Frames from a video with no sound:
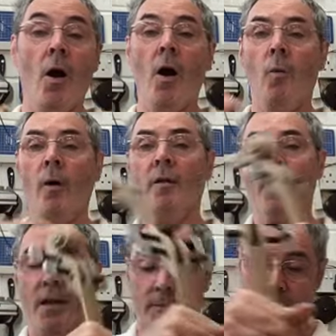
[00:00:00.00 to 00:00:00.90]
Oh, one
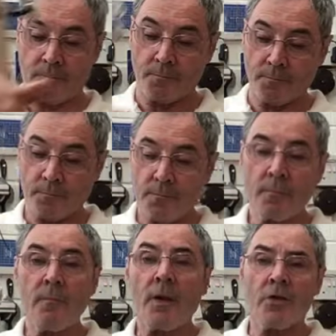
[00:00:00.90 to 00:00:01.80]
thing,
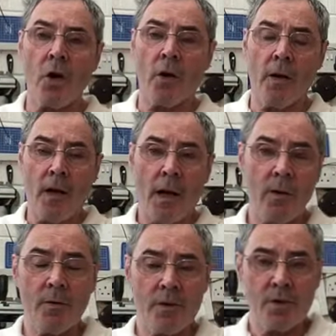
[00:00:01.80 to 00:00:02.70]
John,
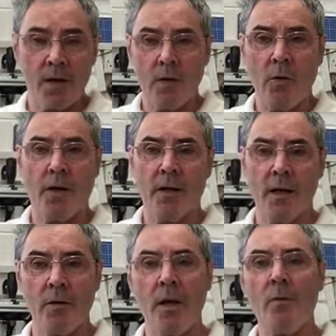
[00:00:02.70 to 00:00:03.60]
I was looking
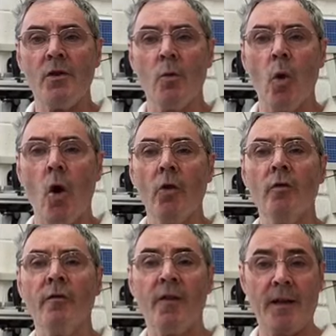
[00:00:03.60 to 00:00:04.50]
at it was your
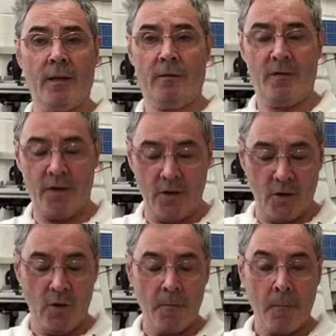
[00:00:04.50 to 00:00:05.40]
walnut fiddle video,
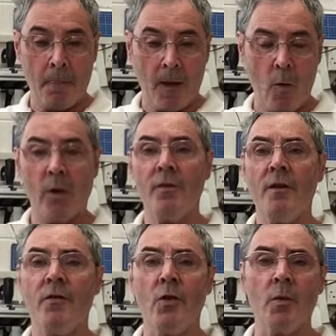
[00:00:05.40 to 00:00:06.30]
and one of
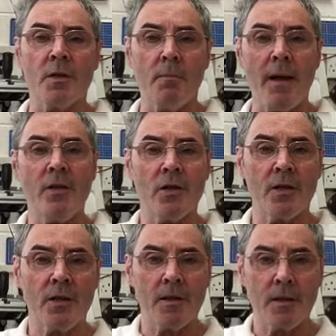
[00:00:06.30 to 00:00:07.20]
your viewers
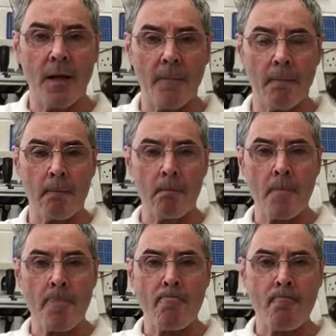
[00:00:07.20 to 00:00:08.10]
mentioned a
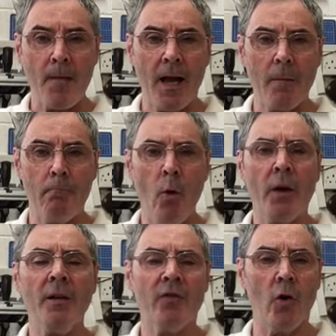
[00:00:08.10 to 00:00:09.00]

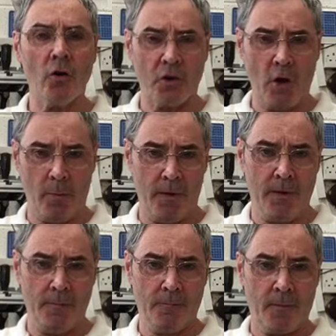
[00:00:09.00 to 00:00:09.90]
book he'd photocopied,
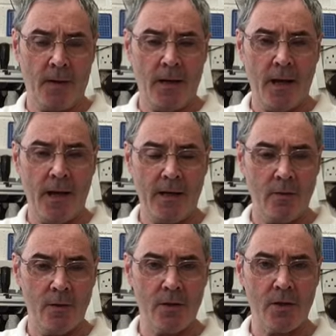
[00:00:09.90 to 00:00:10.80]
and
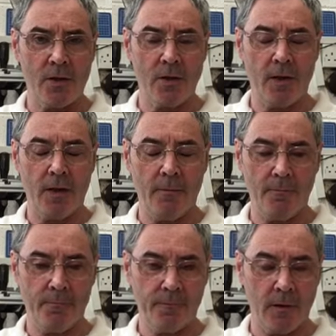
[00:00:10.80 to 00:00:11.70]
it was
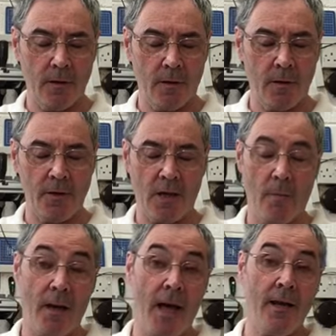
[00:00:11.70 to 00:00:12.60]
oh god, it's
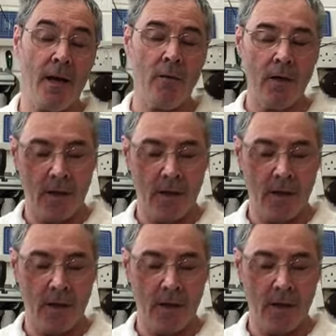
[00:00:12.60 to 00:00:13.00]
got my head now.